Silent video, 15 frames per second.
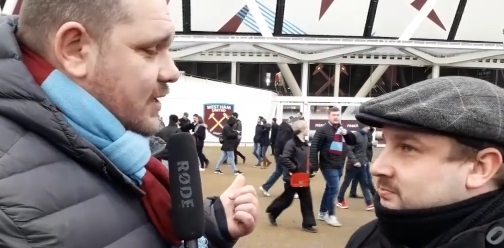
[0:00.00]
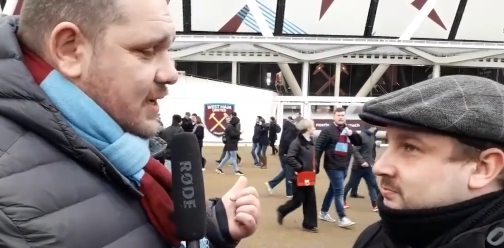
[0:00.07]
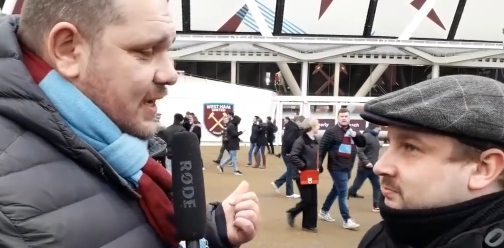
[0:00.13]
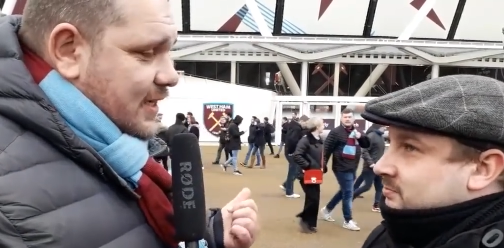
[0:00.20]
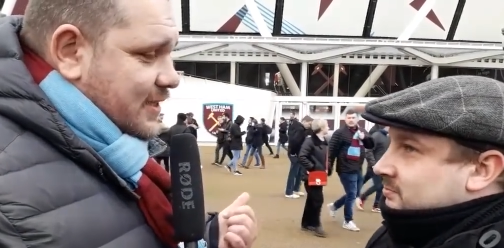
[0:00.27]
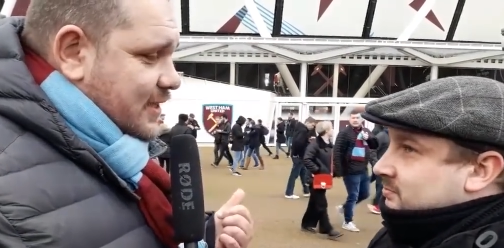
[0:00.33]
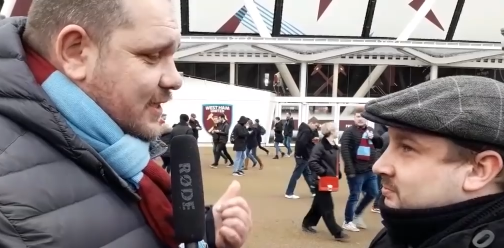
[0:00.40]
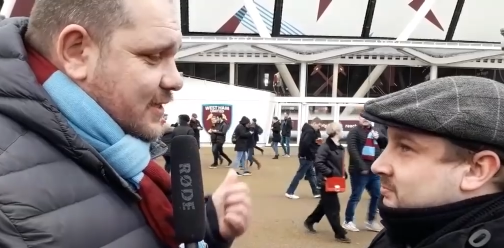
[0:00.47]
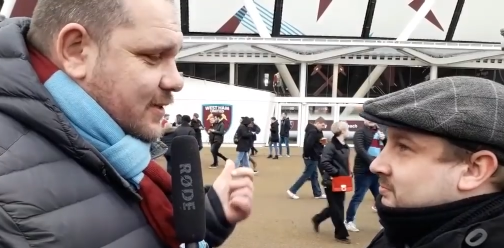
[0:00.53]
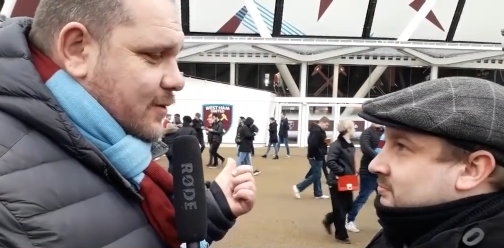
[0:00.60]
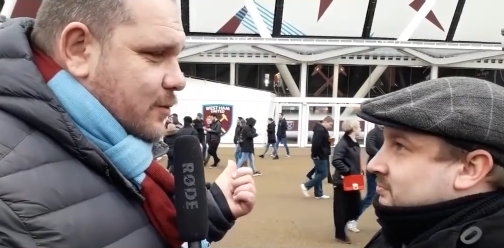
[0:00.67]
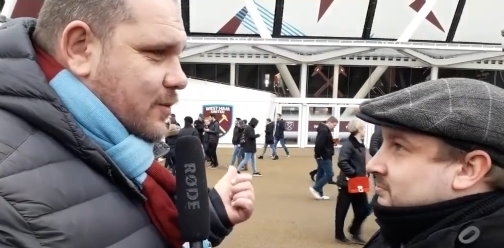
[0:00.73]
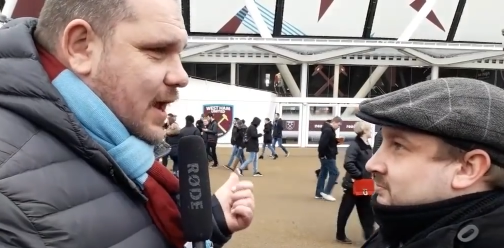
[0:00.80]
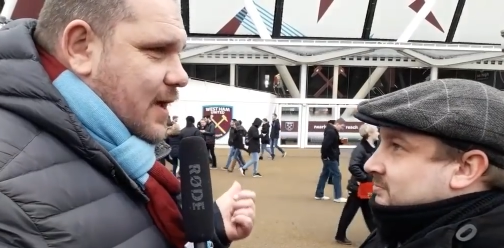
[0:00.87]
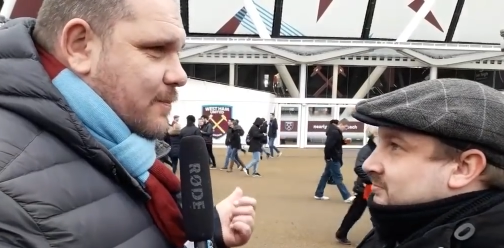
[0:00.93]
Speaker 1: and hisses and
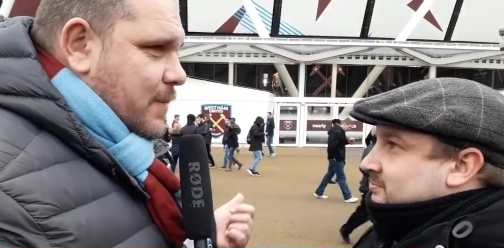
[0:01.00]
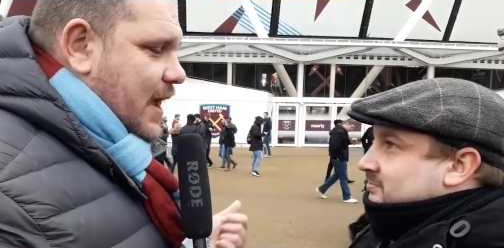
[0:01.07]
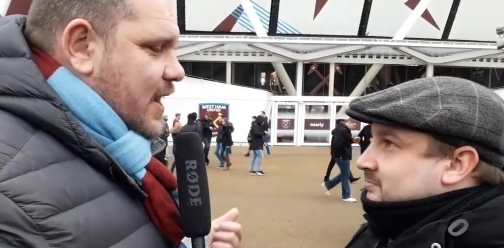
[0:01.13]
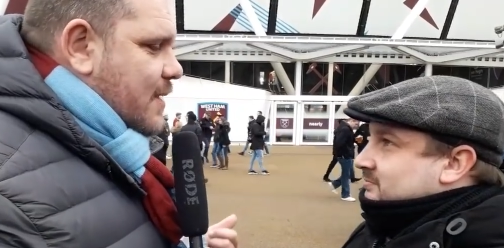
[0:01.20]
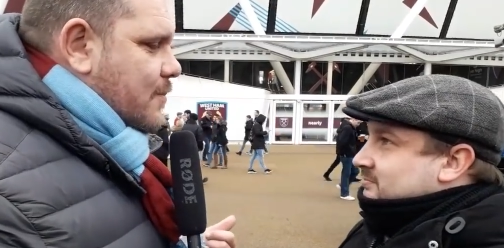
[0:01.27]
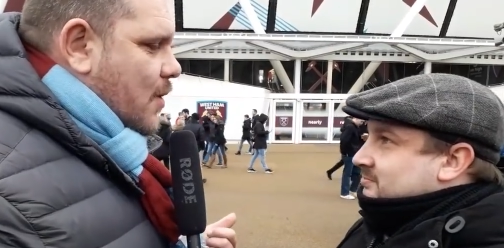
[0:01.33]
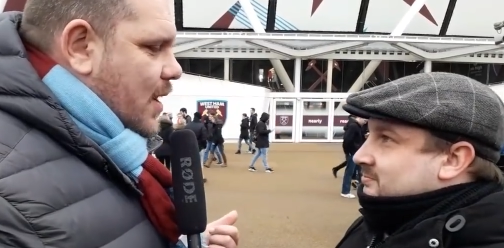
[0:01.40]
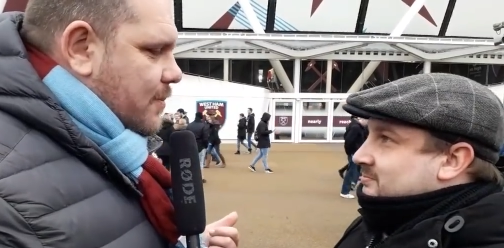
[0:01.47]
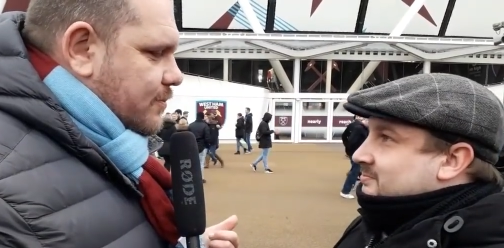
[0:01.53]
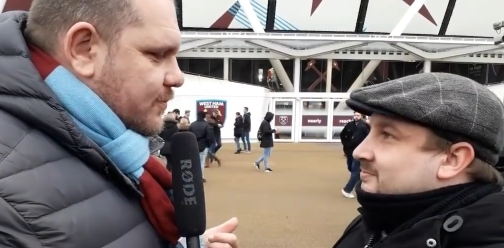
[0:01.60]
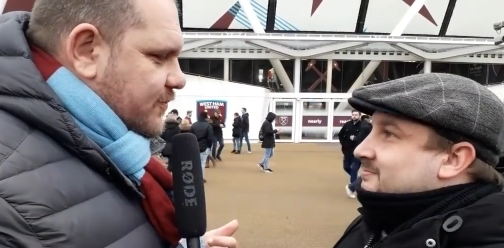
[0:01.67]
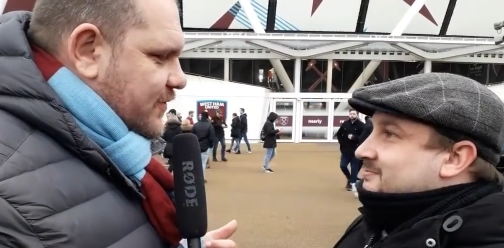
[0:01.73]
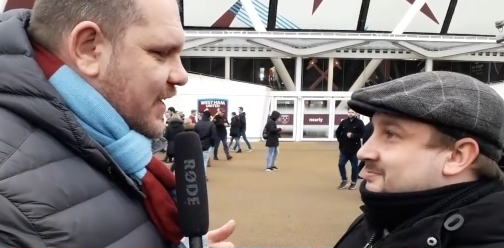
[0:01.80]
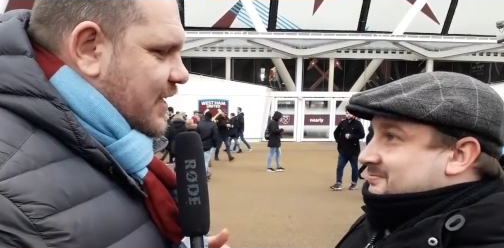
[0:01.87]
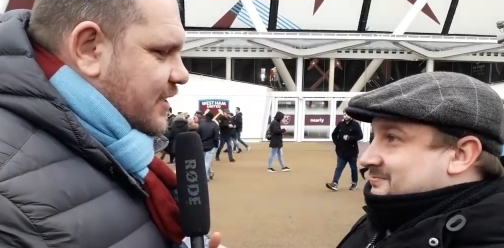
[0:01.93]
all that pantomime
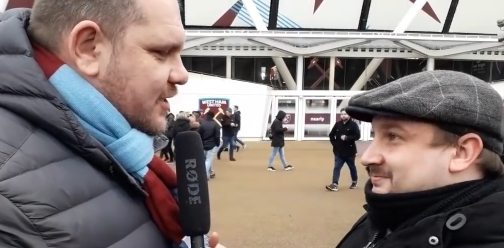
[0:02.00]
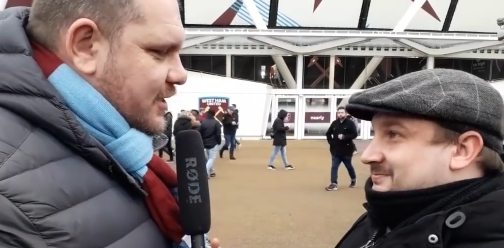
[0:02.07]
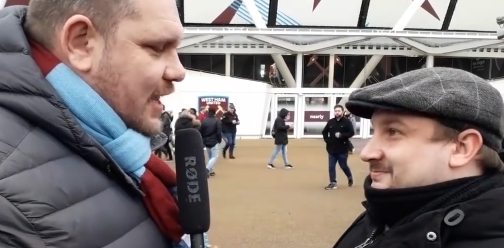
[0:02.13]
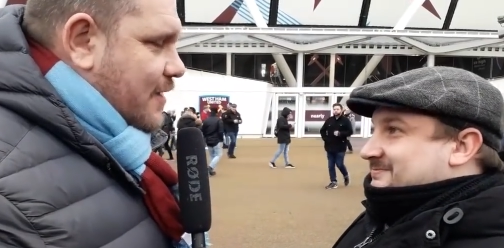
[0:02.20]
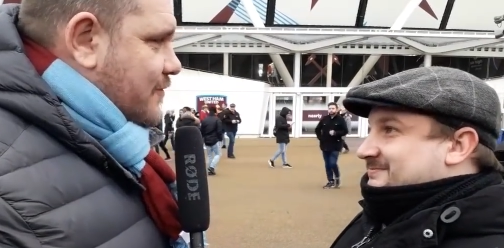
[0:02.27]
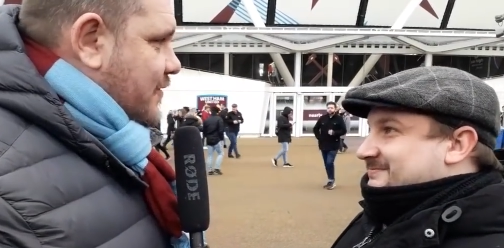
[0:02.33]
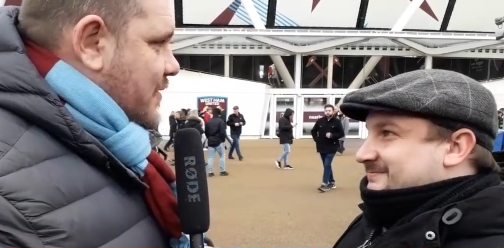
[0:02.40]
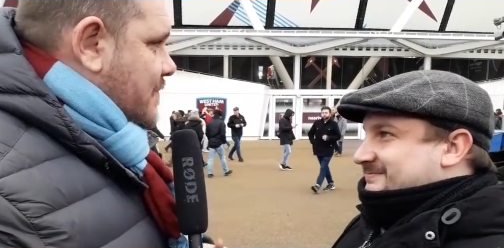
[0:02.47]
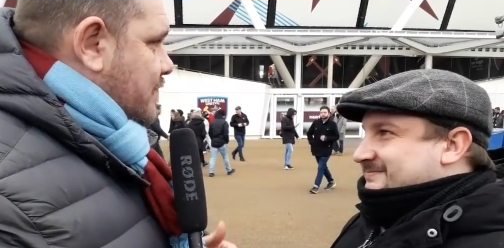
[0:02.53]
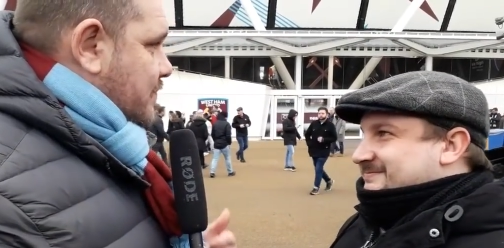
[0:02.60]
villain stuff,